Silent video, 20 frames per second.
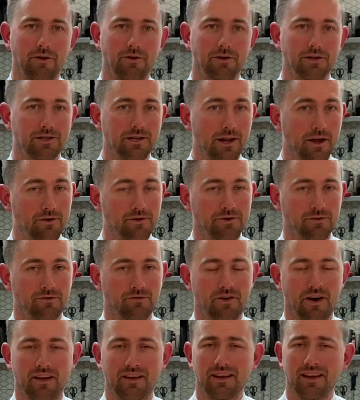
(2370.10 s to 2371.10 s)
It was loads of
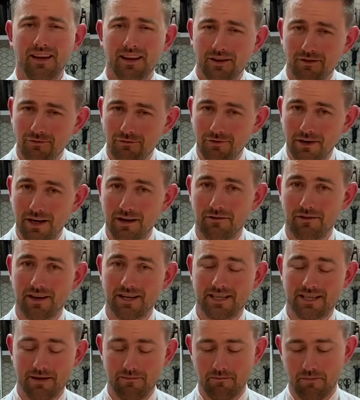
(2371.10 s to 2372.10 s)
fun, really, really
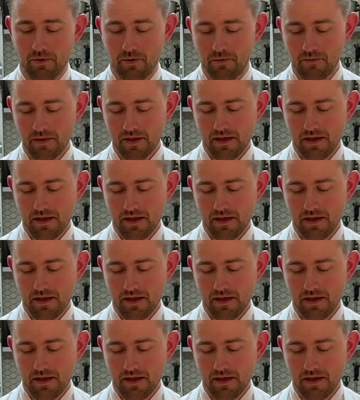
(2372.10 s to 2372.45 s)
simple.